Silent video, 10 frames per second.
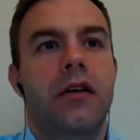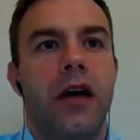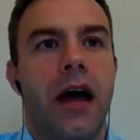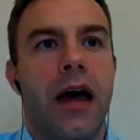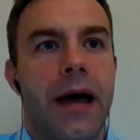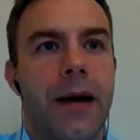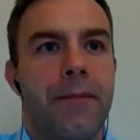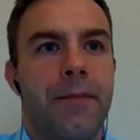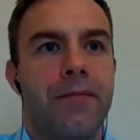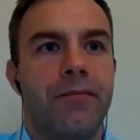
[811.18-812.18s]

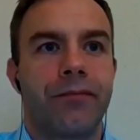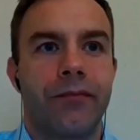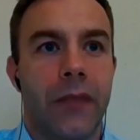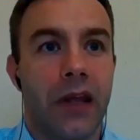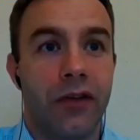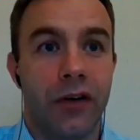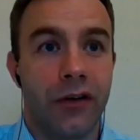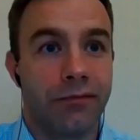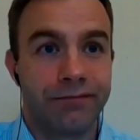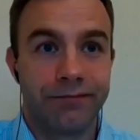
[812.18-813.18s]
if
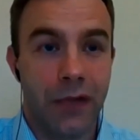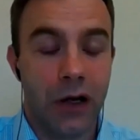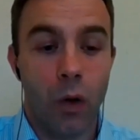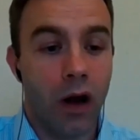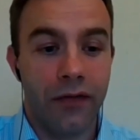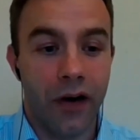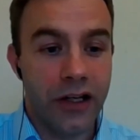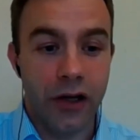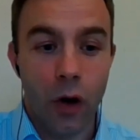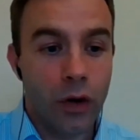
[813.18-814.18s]
you're a
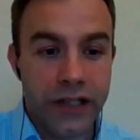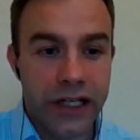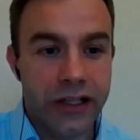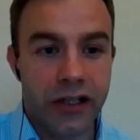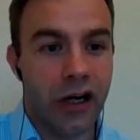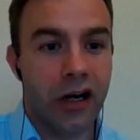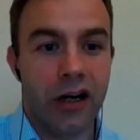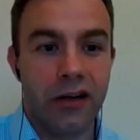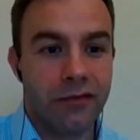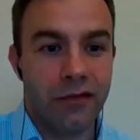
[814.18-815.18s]
qualified yoga
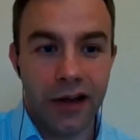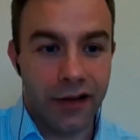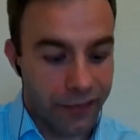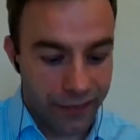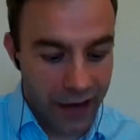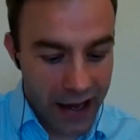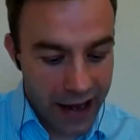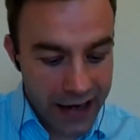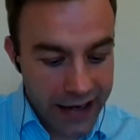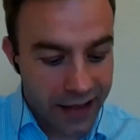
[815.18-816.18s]
teacher, if
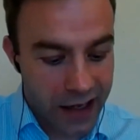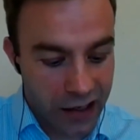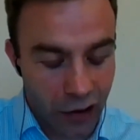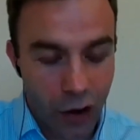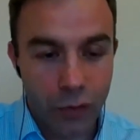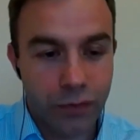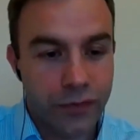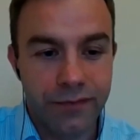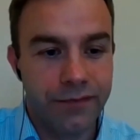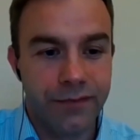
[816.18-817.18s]
anything, you know,
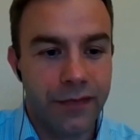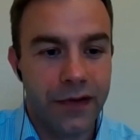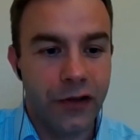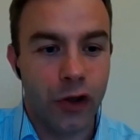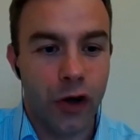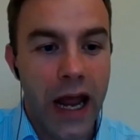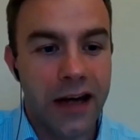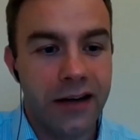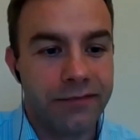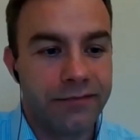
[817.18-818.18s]

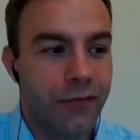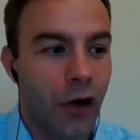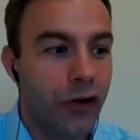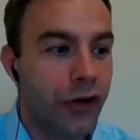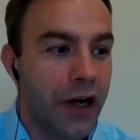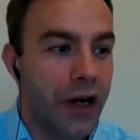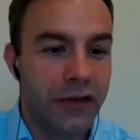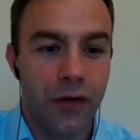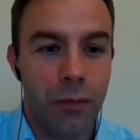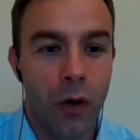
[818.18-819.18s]
train underage
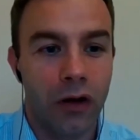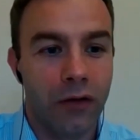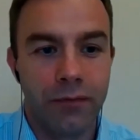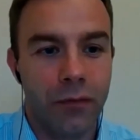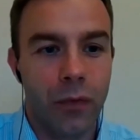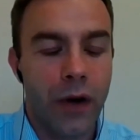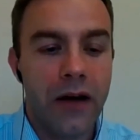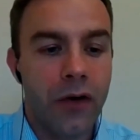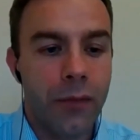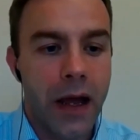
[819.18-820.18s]
football,
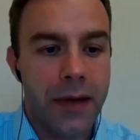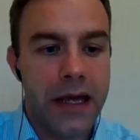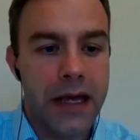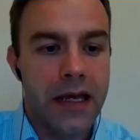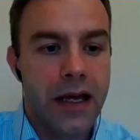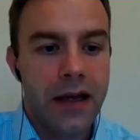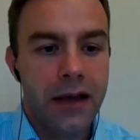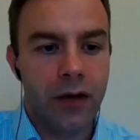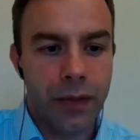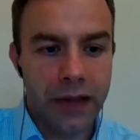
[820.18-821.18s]
whatever it may be,
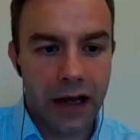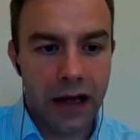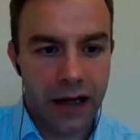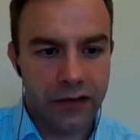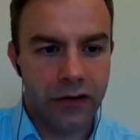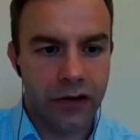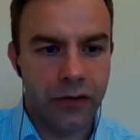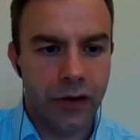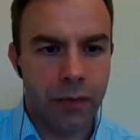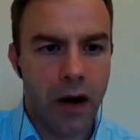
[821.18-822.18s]
something that gets
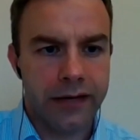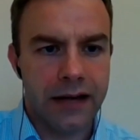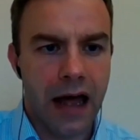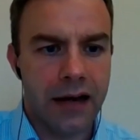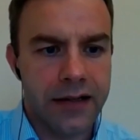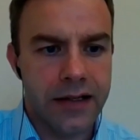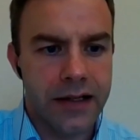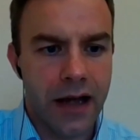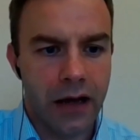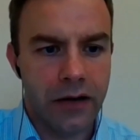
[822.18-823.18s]
your
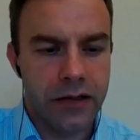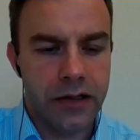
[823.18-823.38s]
personality out,